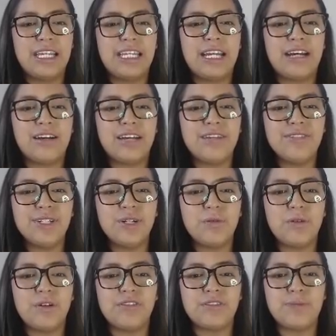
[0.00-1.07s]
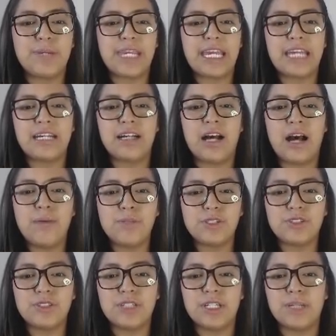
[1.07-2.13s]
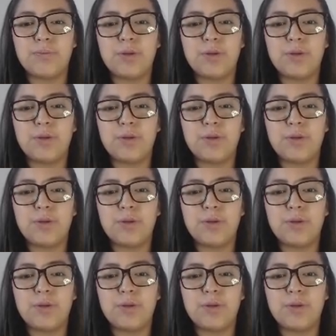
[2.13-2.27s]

Now, Governor Wolf's PA Opportunity